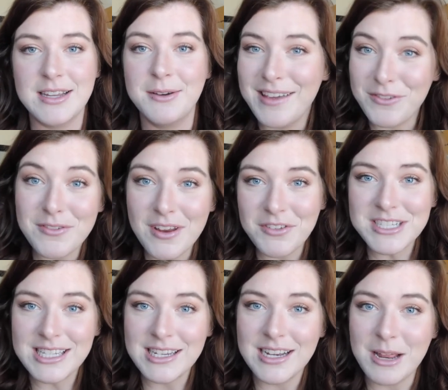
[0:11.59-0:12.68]
So if you've never
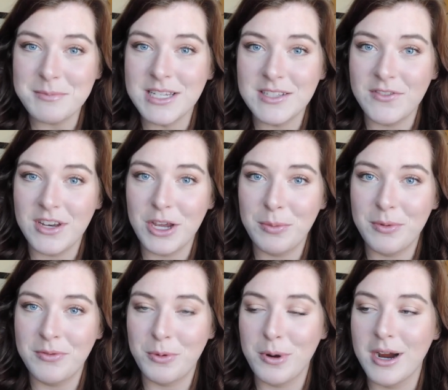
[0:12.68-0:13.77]
seen an Empties video
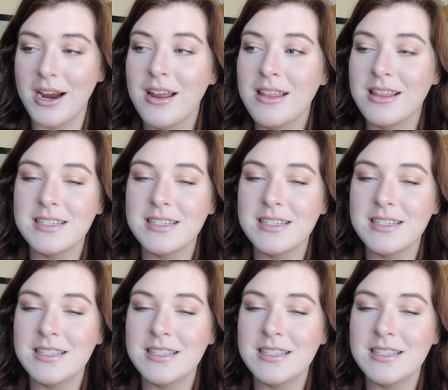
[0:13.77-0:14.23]
before,